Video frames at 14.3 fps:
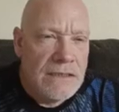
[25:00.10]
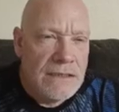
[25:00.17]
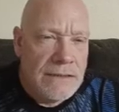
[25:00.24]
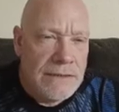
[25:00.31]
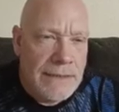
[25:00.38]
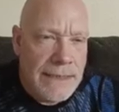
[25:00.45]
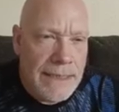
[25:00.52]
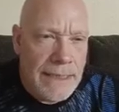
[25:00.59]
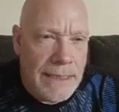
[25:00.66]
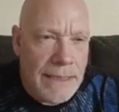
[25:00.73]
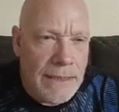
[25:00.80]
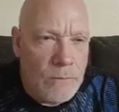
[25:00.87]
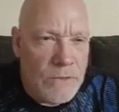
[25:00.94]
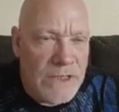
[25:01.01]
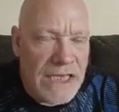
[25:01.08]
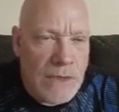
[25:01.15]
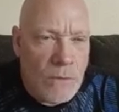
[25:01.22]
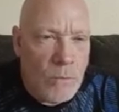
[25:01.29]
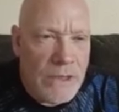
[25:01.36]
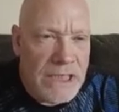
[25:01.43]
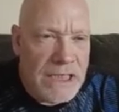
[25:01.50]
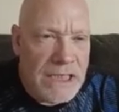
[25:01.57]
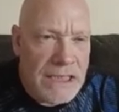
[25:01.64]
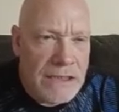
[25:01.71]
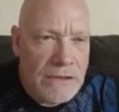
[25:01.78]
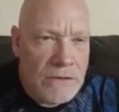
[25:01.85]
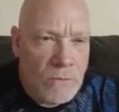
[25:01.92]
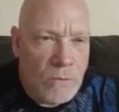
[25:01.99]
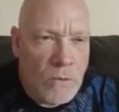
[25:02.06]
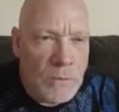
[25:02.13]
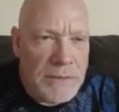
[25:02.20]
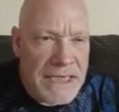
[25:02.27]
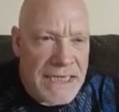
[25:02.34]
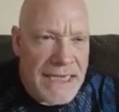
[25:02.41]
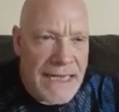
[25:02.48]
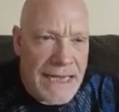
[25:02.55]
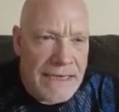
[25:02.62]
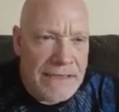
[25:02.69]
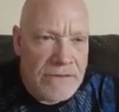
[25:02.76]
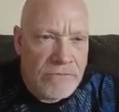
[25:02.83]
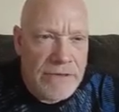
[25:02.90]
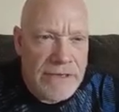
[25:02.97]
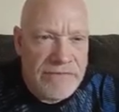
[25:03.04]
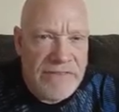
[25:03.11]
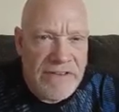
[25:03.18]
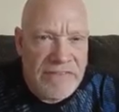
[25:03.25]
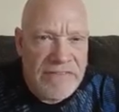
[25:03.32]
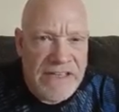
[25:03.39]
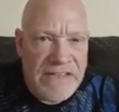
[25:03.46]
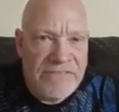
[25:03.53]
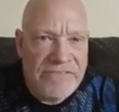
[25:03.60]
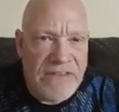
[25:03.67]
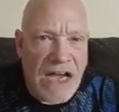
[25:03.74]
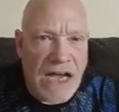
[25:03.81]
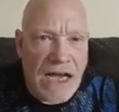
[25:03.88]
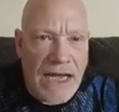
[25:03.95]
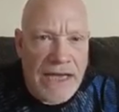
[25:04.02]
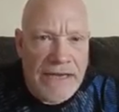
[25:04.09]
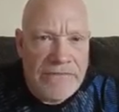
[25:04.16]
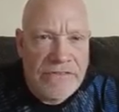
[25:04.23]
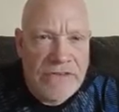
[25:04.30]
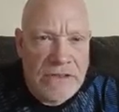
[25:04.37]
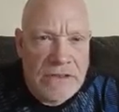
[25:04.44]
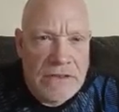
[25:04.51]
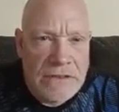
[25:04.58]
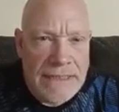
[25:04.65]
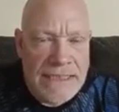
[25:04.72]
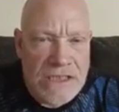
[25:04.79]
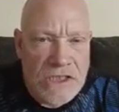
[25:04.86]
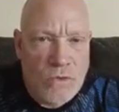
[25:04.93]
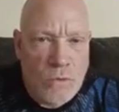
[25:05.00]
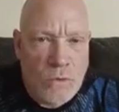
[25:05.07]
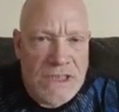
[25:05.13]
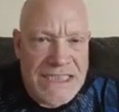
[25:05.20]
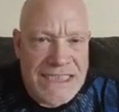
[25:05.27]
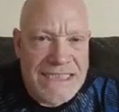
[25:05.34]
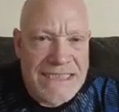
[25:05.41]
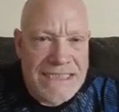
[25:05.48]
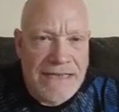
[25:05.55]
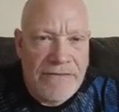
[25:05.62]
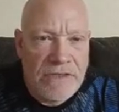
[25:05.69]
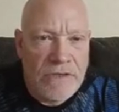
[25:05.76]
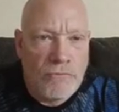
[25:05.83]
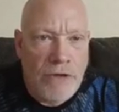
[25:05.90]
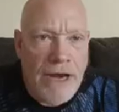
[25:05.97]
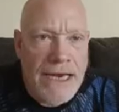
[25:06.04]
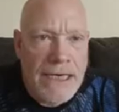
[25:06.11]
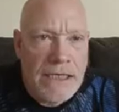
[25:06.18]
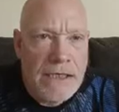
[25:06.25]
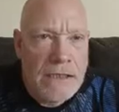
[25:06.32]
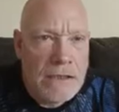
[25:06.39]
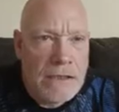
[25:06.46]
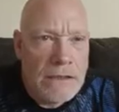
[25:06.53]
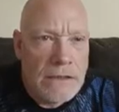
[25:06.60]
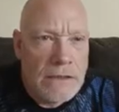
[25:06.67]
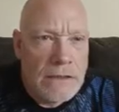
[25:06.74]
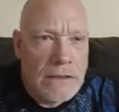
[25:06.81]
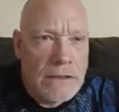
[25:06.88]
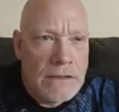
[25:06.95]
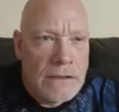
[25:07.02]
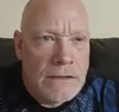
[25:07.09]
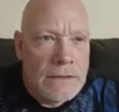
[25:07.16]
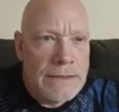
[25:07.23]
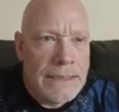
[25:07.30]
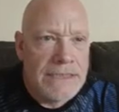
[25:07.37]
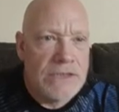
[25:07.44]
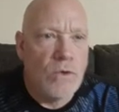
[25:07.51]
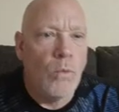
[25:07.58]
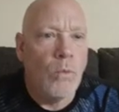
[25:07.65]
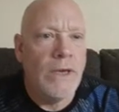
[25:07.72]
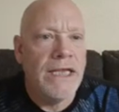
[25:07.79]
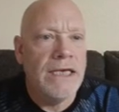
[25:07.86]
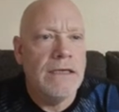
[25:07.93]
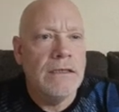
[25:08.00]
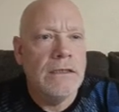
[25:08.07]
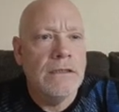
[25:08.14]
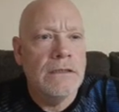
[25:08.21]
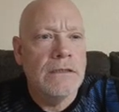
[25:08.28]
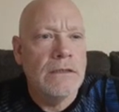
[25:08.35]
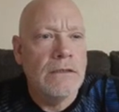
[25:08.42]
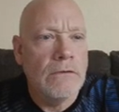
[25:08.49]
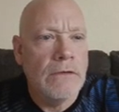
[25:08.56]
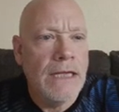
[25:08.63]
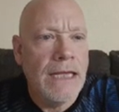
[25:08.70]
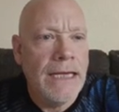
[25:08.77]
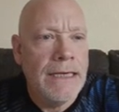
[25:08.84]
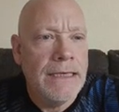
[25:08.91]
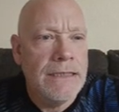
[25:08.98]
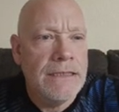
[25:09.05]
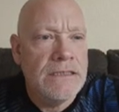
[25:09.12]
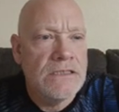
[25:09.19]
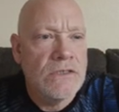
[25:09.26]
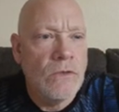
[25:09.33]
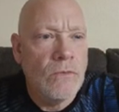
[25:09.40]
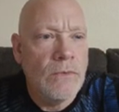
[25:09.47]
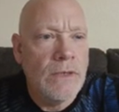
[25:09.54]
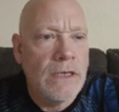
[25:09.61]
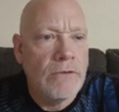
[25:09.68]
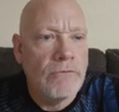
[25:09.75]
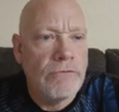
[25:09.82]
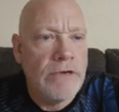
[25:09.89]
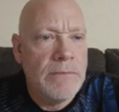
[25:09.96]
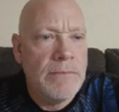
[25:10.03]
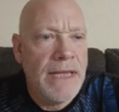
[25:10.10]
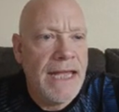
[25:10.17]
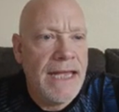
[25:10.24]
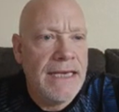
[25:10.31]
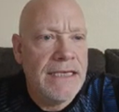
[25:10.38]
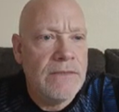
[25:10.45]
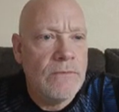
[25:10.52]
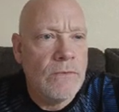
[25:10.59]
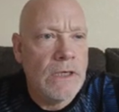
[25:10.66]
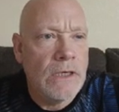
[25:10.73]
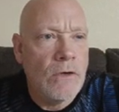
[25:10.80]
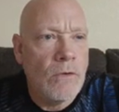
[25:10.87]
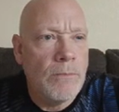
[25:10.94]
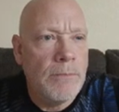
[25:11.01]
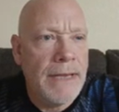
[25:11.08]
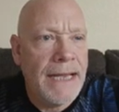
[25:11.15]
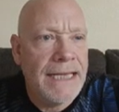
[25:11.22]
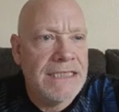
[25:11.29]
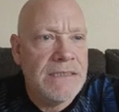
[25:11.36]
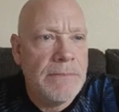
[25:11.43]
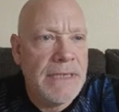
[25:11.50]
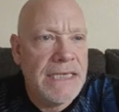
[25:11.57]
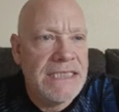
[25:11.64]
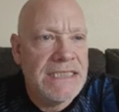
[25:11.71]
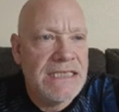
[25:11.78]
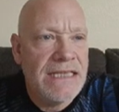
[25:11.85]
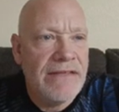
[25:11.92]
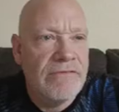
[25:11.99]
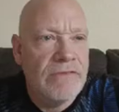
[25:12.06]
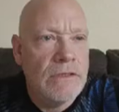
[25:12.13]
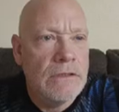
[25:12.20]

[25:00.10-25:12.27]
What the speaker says: and we get a win here, we'll be at 355. That's a 27 red. That's a win. Okay, so we're going to rebet, and we're going to go back to base level